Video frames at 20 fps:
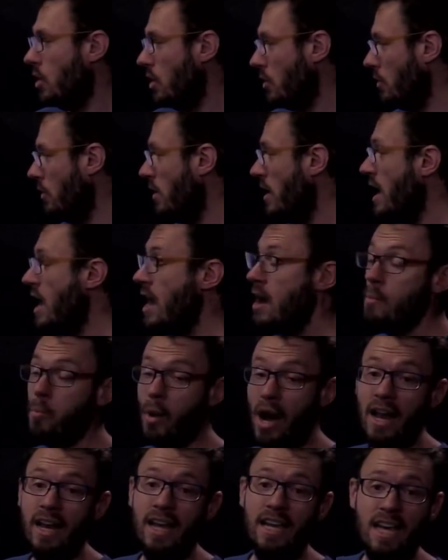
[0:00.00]
model.
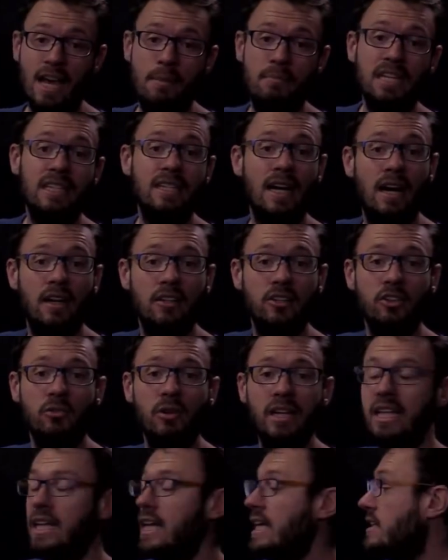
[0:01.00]
But it can be done. You
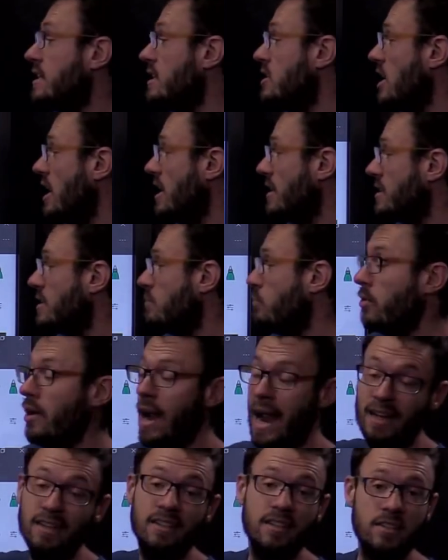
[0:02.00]
really need to just
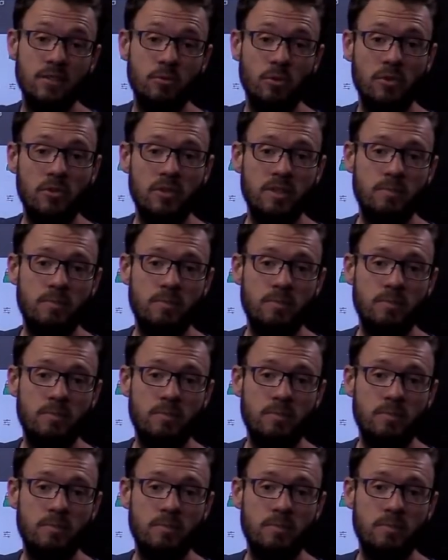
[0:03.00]
practice with